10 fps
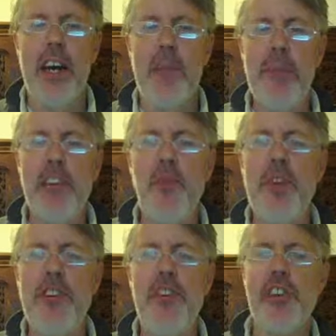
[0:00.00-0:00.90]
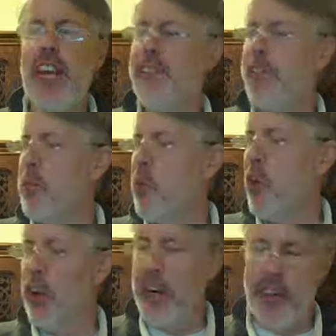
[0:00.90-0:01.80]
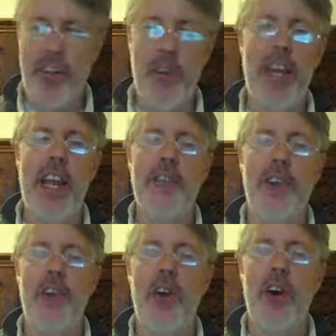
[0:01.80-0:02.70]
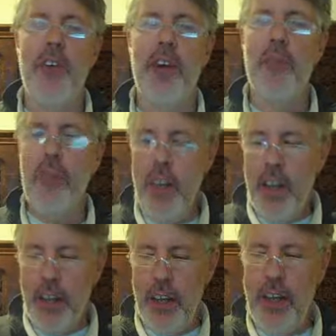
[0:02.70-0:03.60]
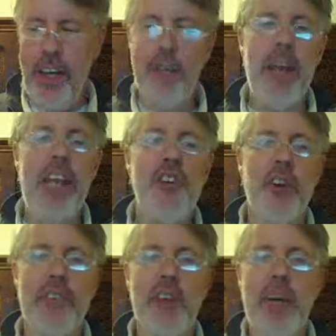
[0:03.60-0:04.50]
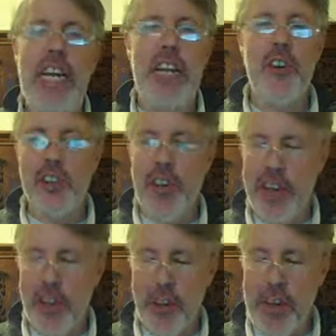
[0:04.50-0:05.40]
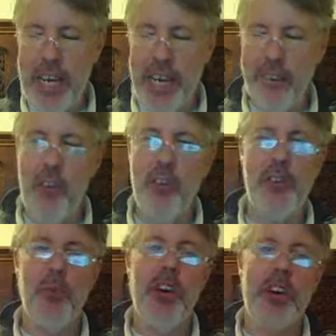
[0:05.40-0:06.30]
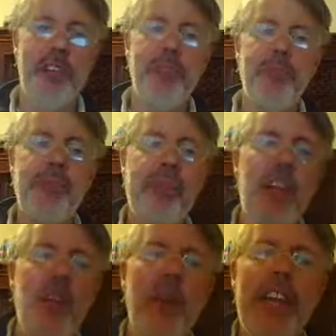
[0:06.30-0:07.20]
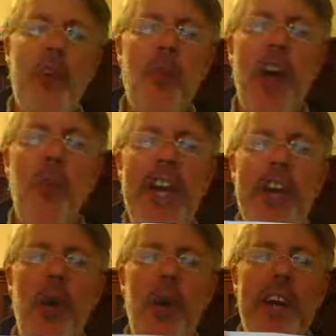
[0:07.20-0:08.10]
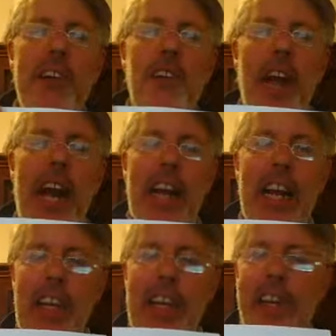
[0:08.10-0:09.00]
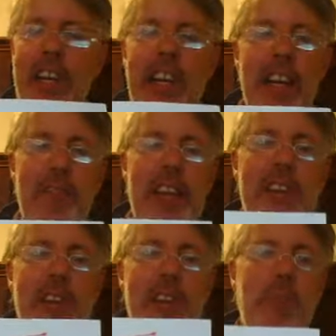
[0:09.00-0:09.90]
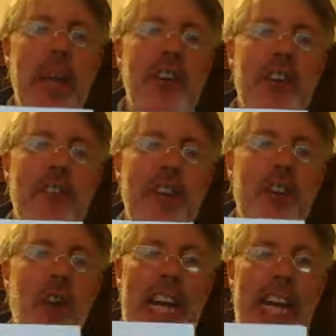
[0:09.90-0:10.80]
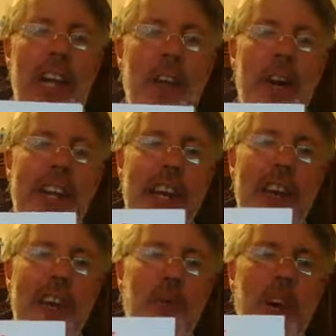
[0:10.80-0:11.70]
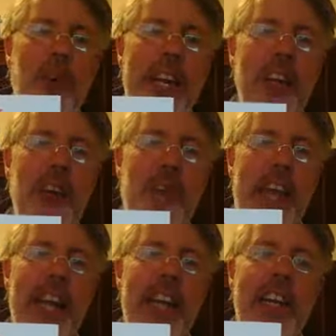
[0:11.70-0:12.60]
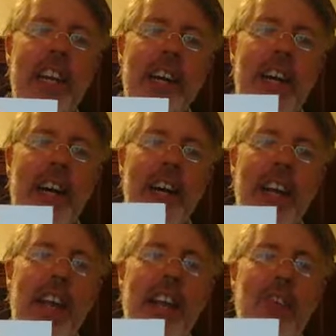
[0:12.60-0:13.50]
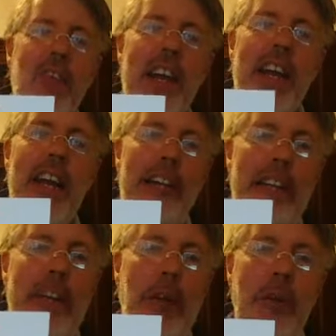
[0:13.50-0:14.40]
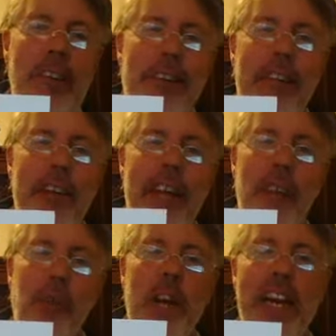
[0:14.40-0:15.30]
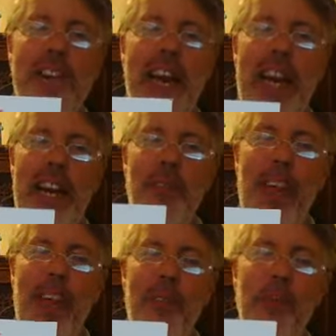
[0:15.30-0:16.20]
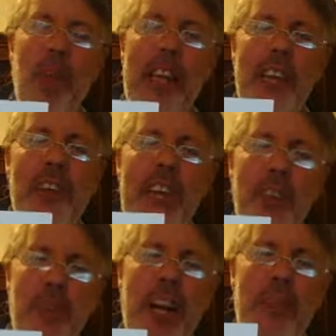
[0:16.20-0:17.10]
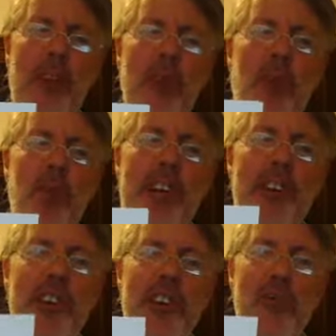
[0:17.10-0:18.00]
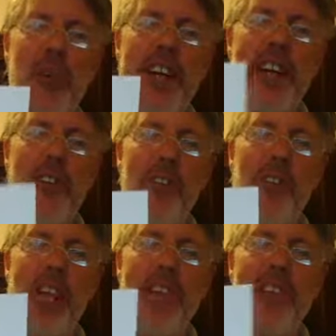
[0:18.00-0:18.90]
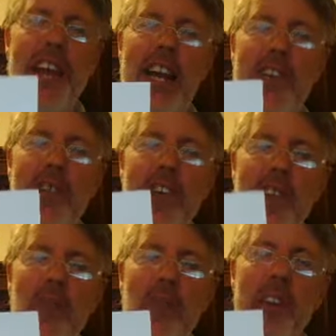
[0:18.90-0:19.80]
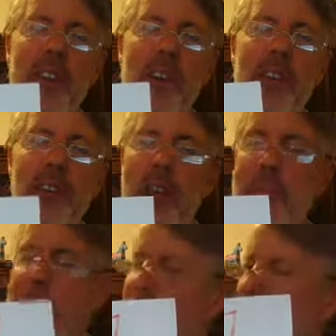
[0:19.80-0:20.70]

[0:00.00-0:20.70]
because we just have some words that we have to go over and make sure everybody understands the meaning of those words. Well, you already know what a triangle is. This is a picture of a triangle right here. You already knew that. And a triangle, you know, is just a three-sided thing. Well, your teacher probably won't want you to just write down three-sided thing. They want you to do something a